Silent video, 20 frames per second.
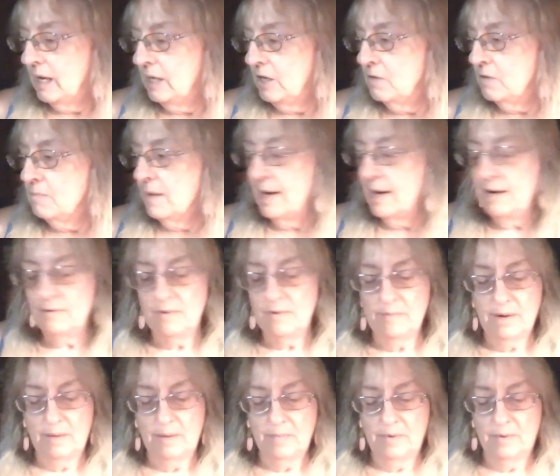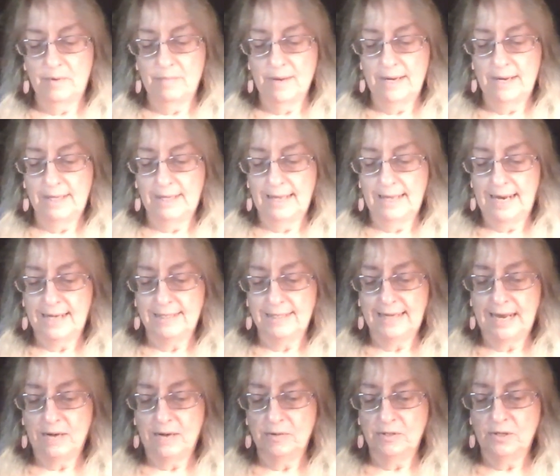You might remember my
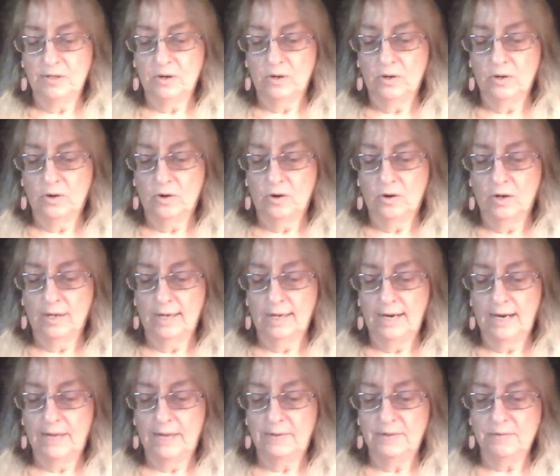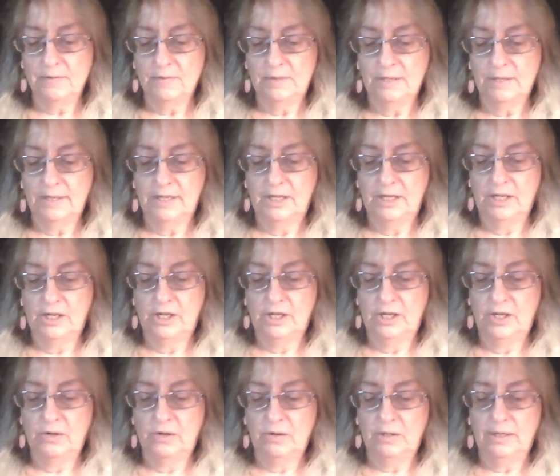last household haul. I had this really
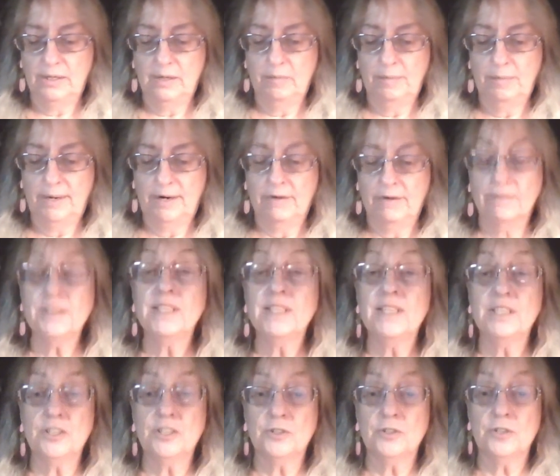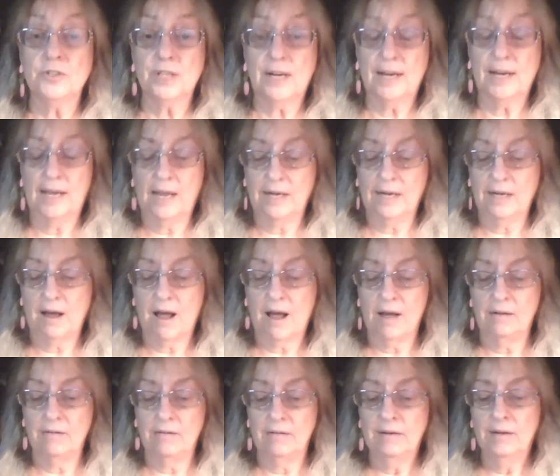cute little pair of scissors that I had
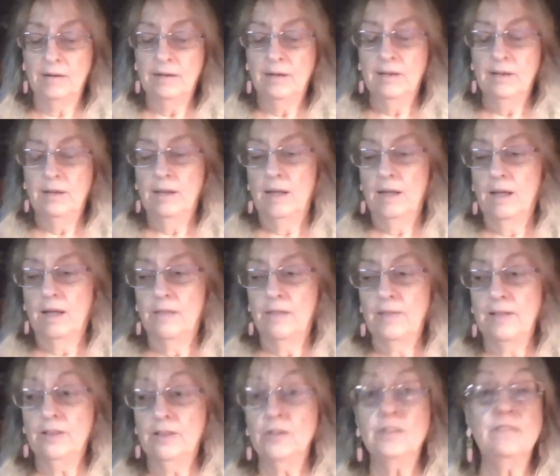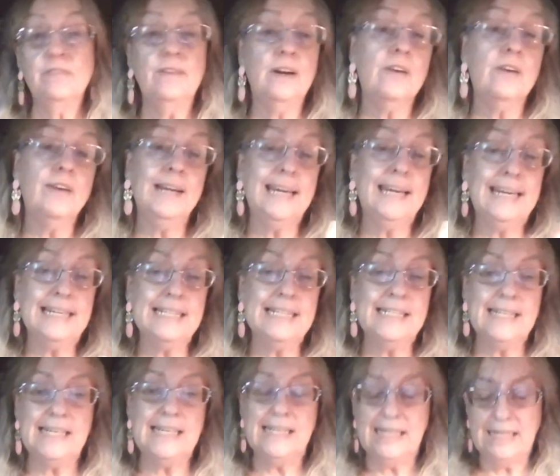gotten. They looked very
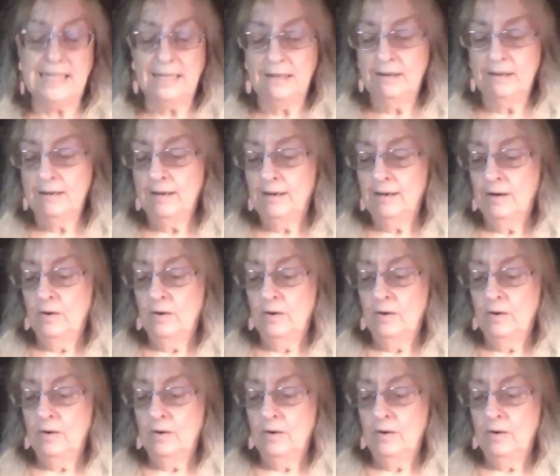antique-y.